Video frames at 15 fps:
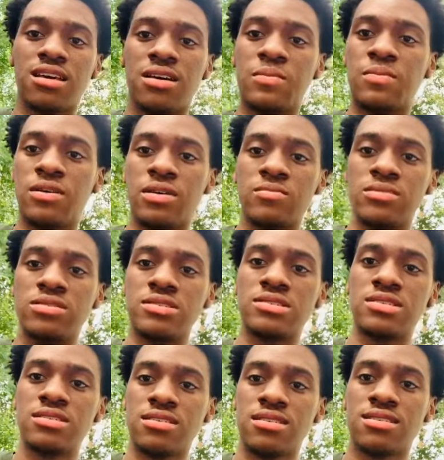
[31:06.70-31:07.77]
I
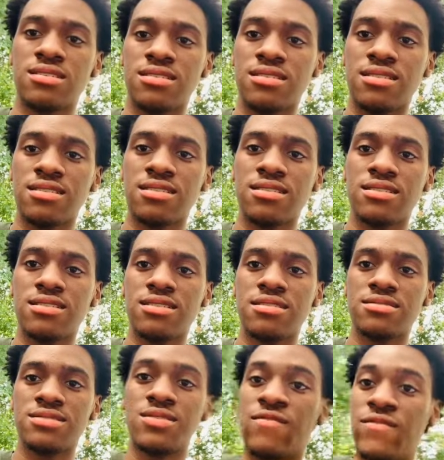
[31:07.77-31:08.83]
promised
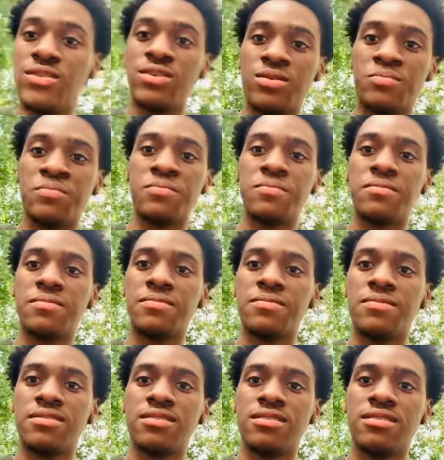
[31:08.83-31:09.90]
to film
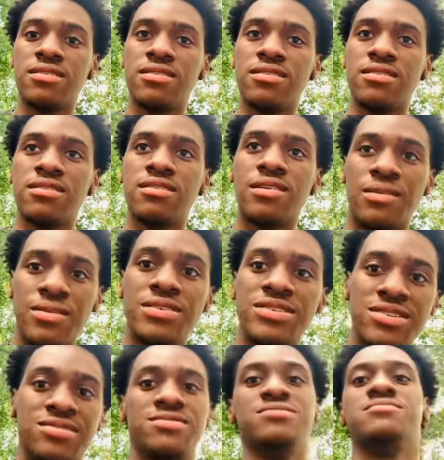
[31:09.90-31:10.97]
on
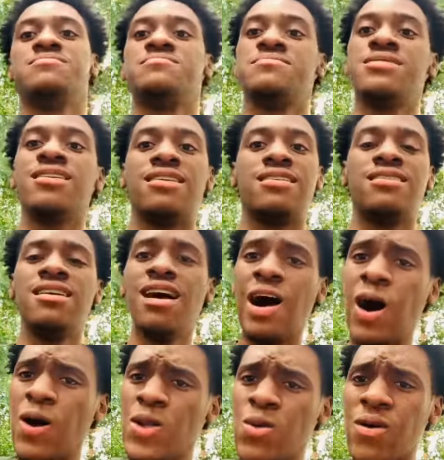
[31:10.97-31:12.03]
Instagram. Yeah,
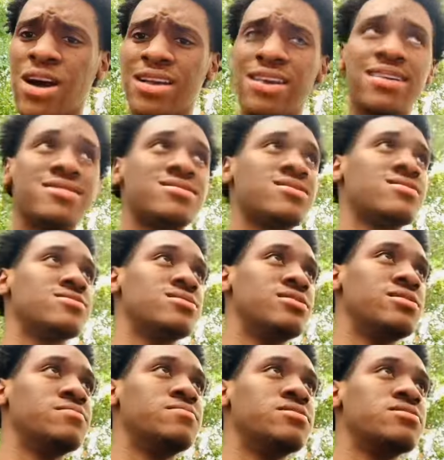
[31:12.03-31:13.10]
I don't know why I can't talk
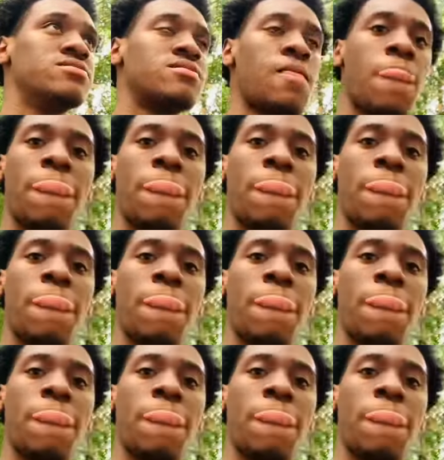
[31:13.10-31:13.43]
today, but